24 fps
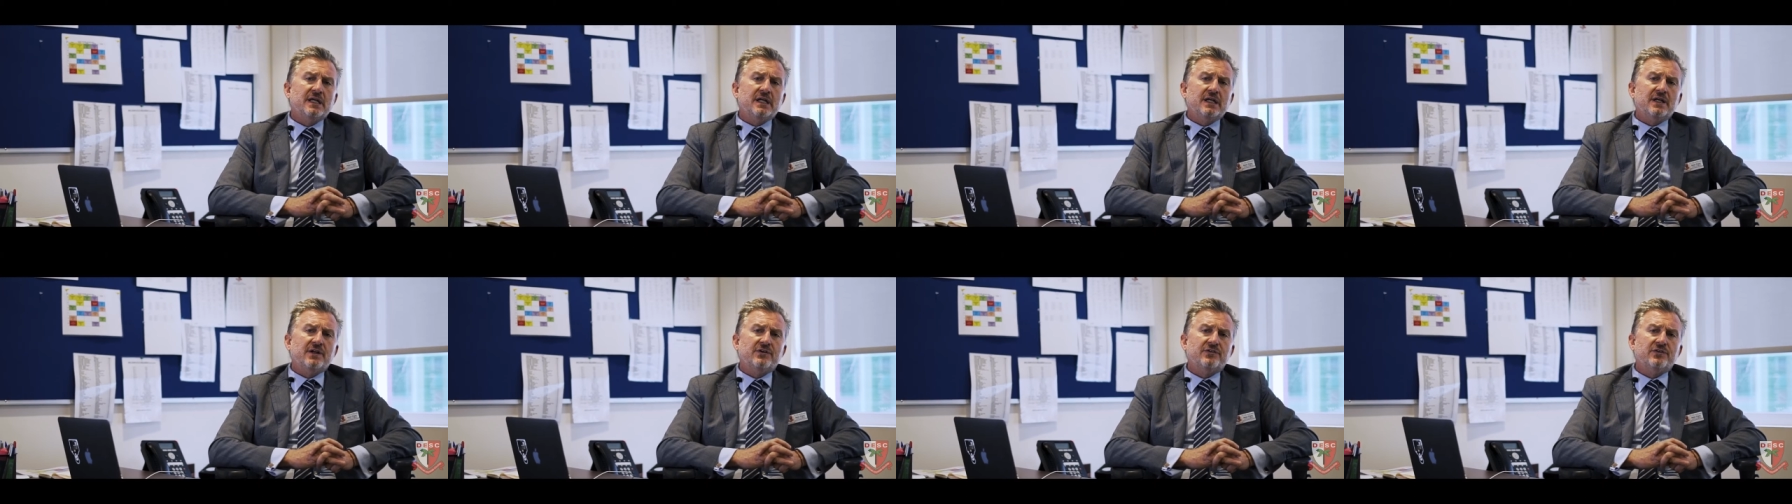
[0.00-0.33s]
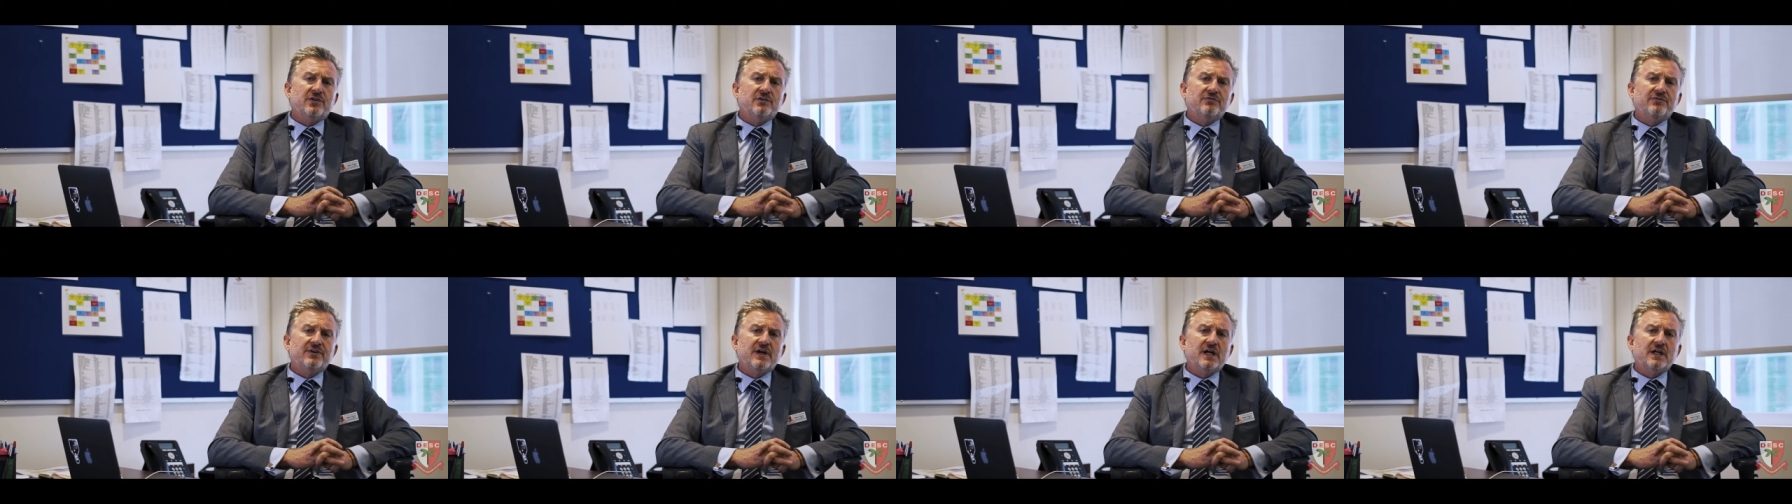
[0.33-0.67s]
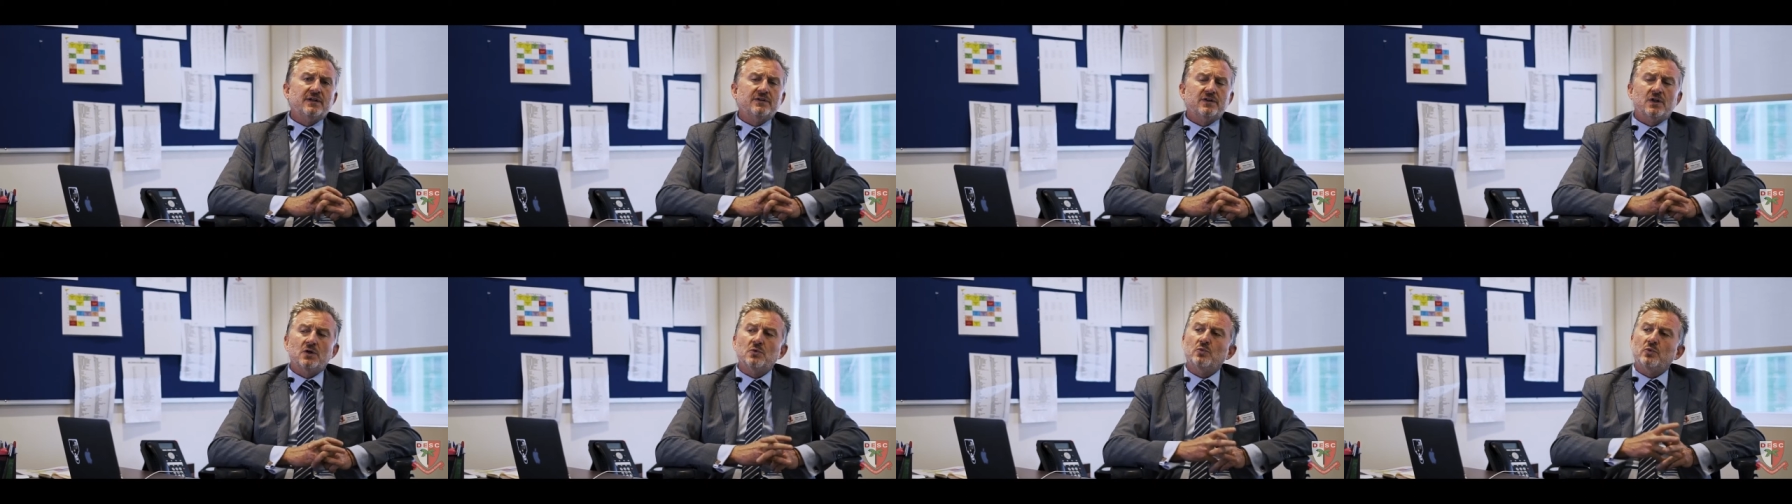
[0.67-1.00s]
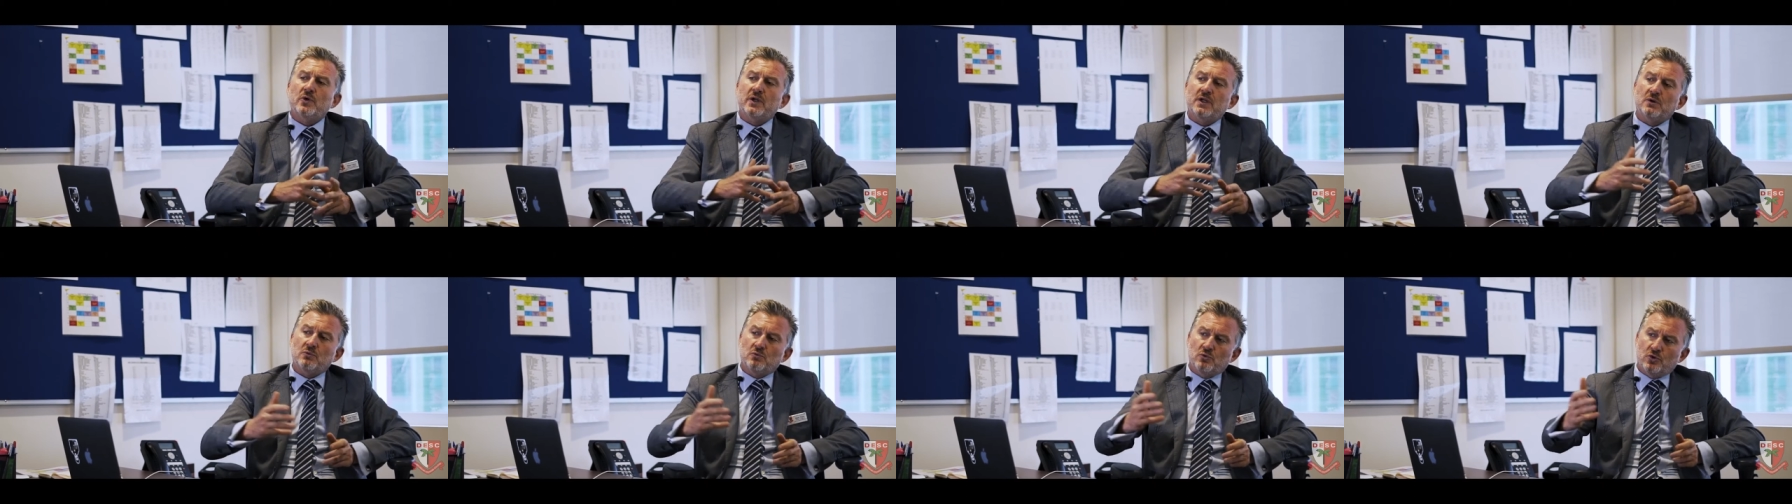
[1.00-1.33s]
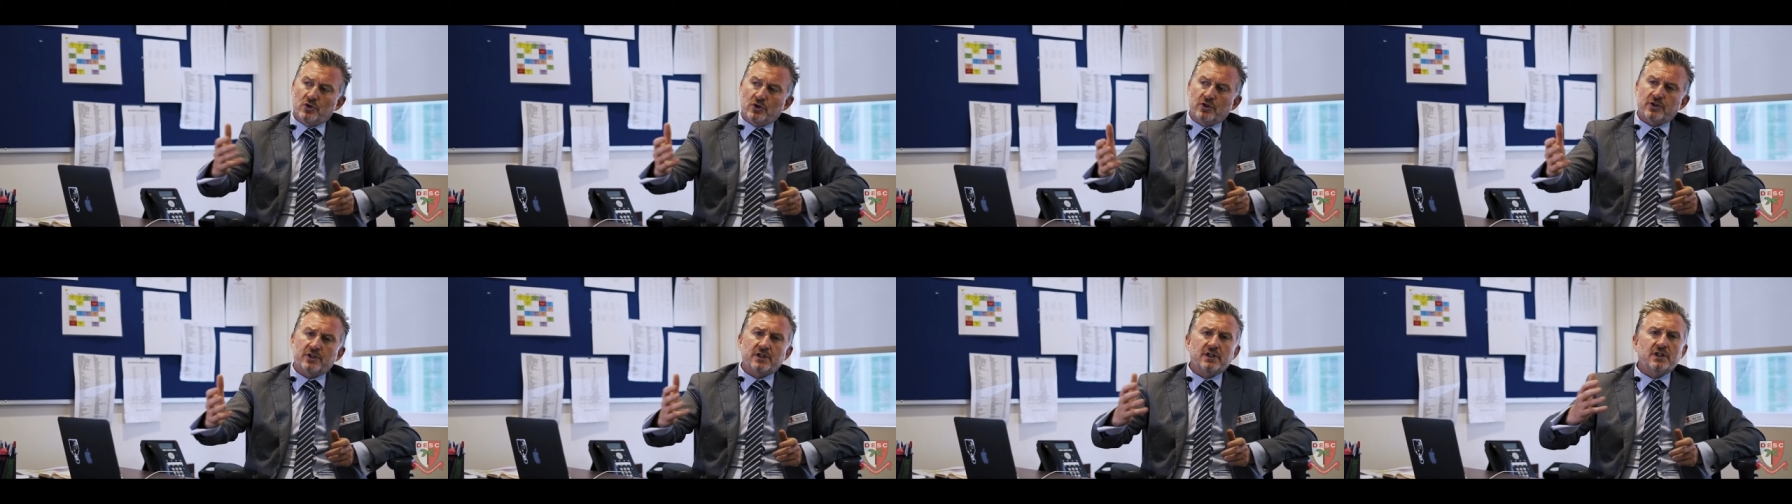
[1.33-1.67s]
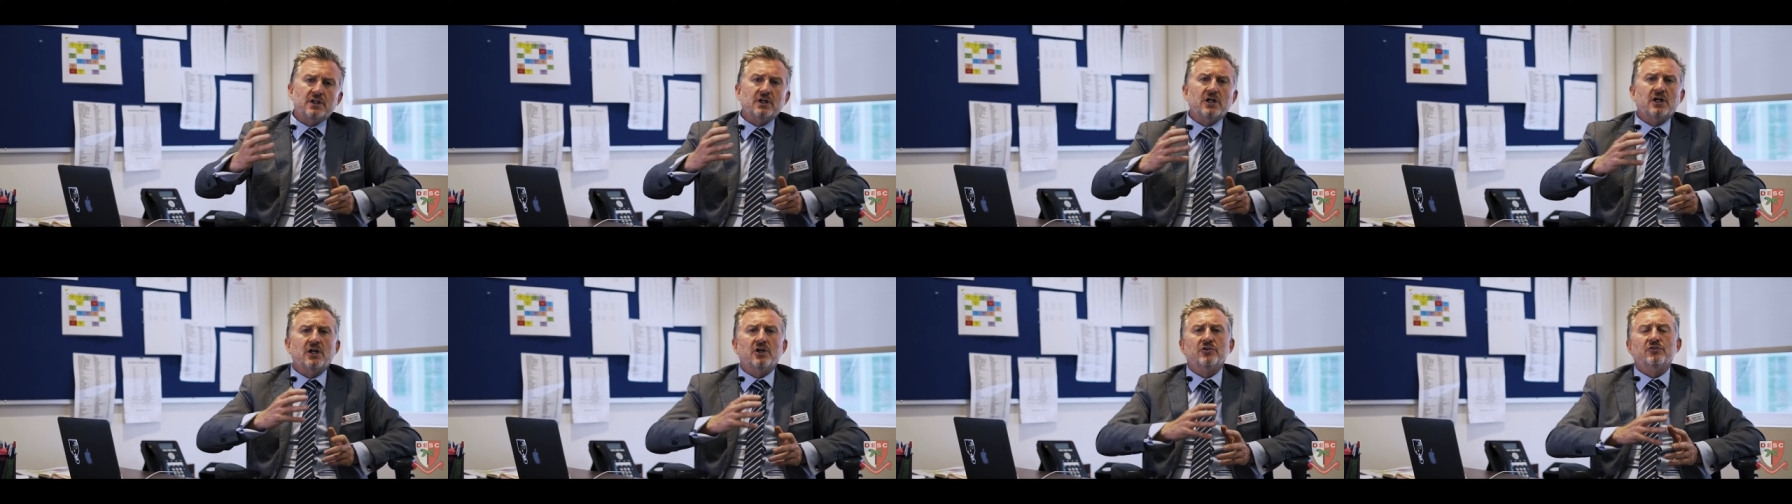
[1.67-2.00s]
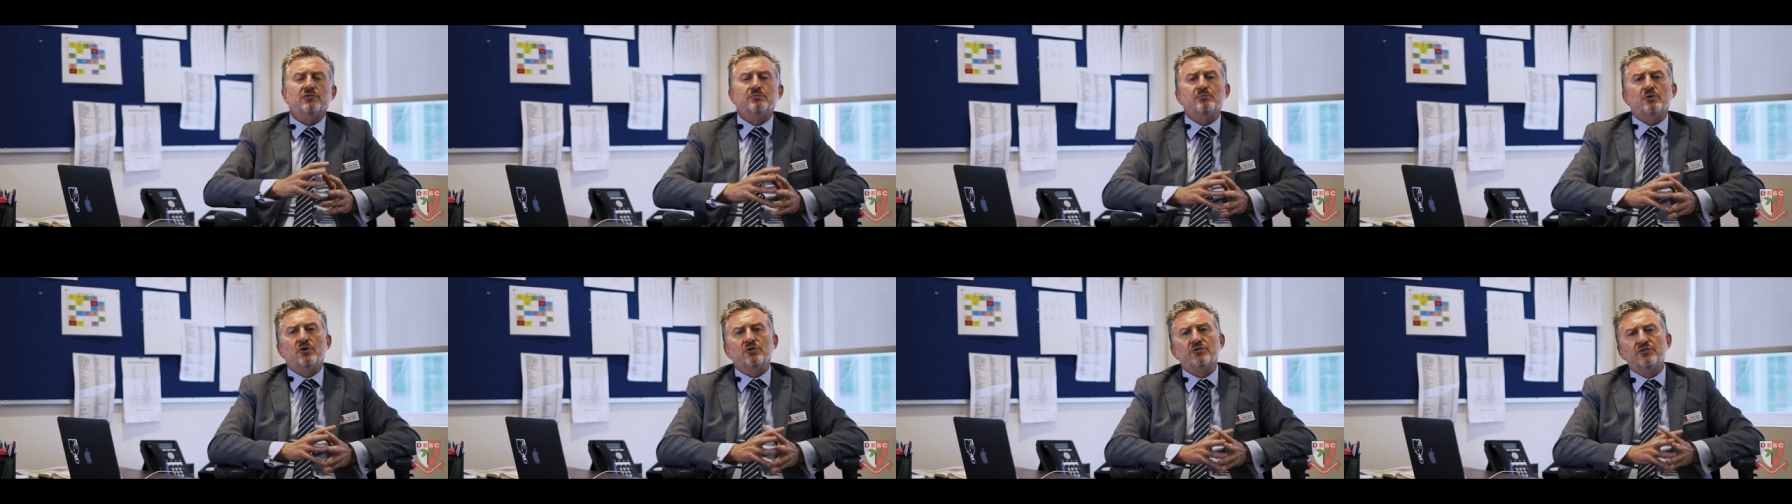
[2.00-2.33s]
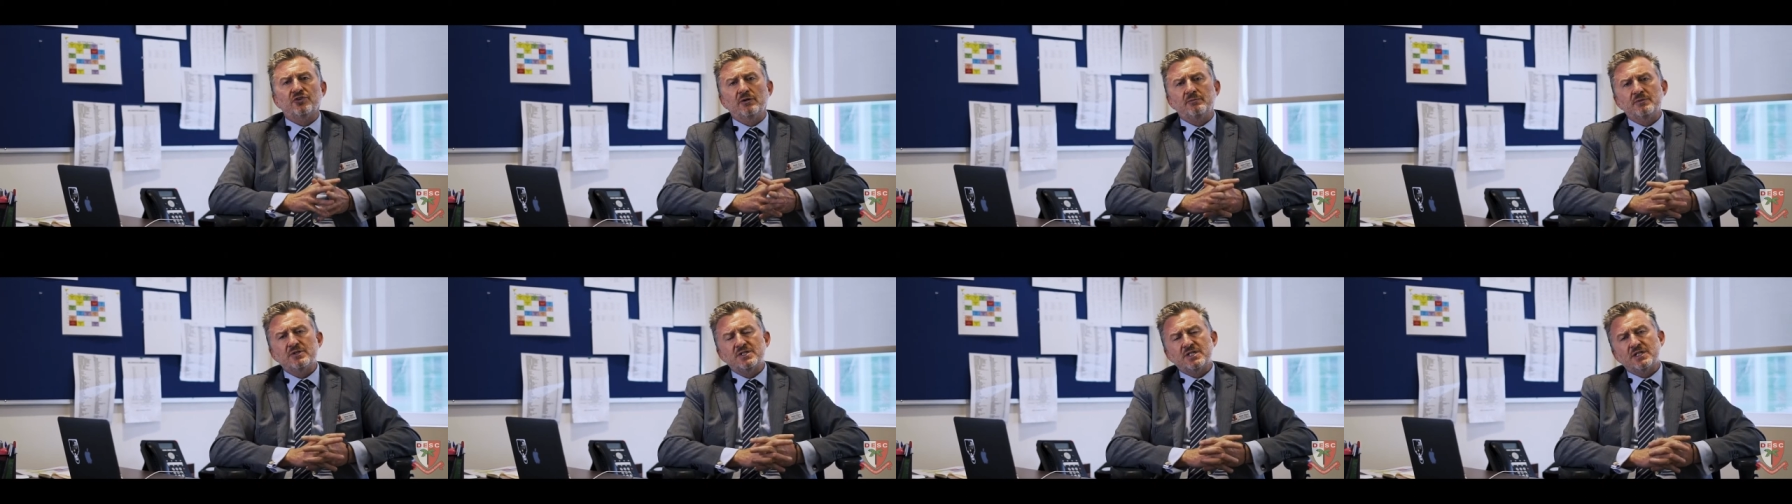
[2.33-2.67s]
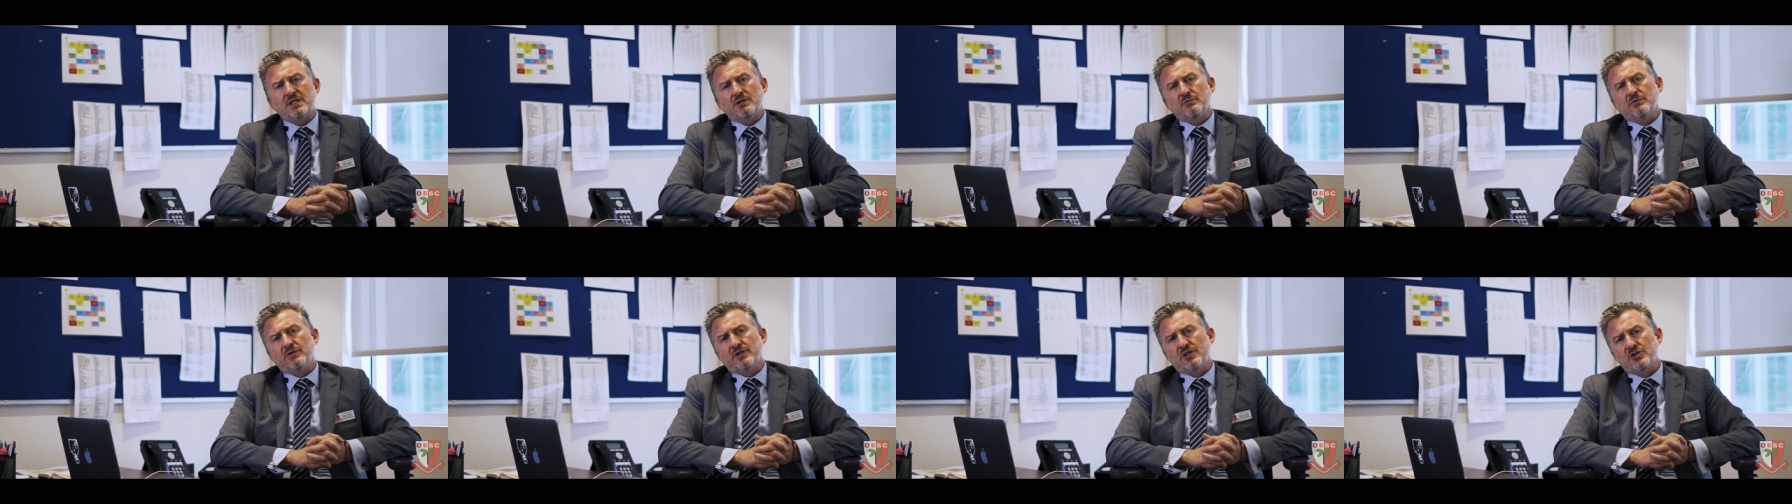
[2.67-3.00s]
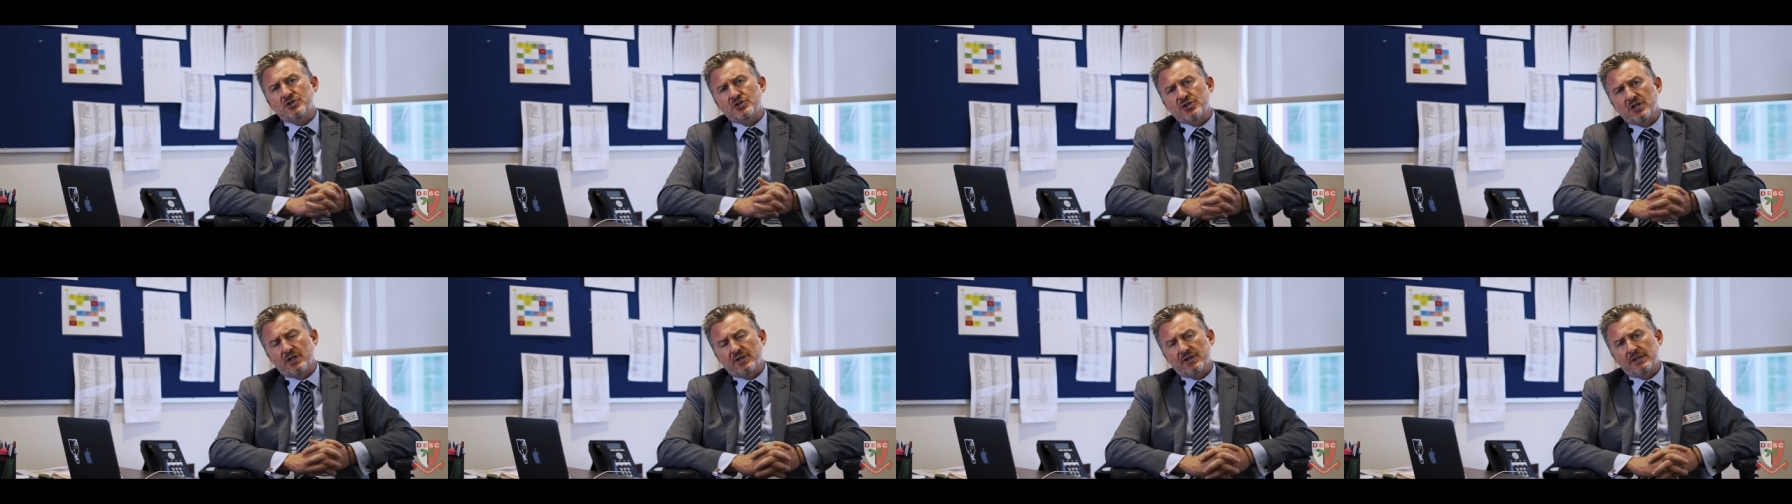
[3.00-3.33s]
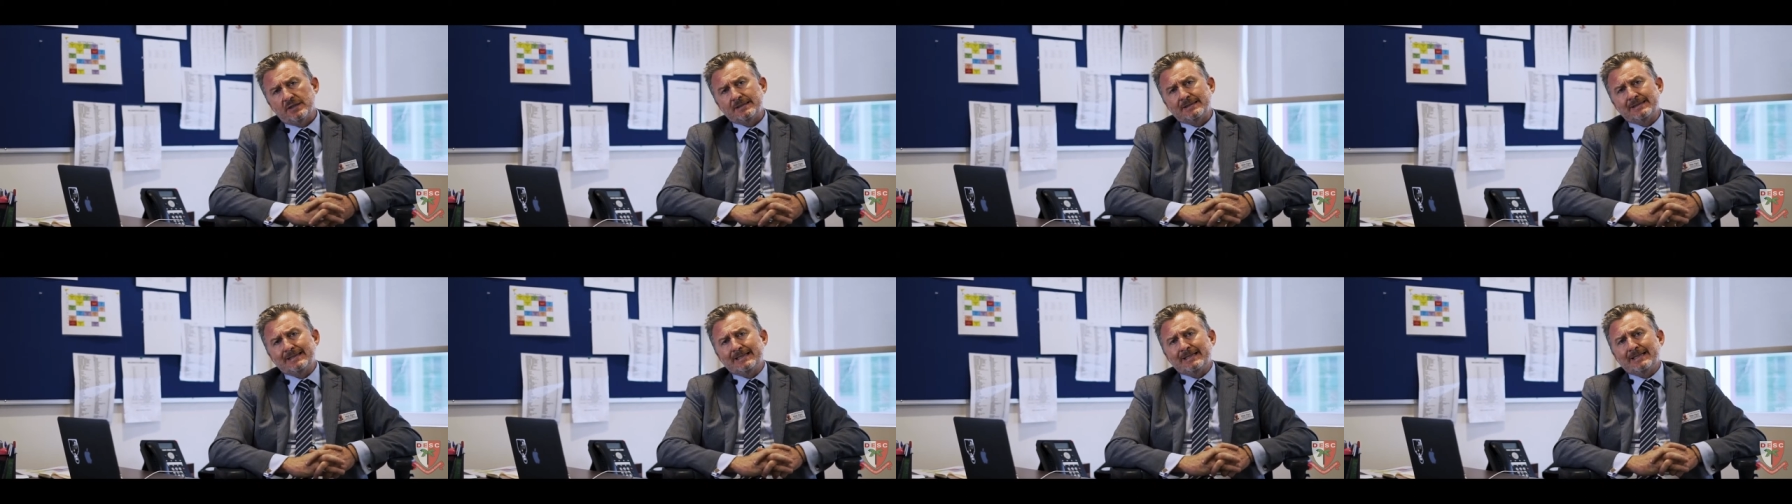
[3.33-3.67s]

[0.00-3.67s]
is the fact that we work in close proximity with each other.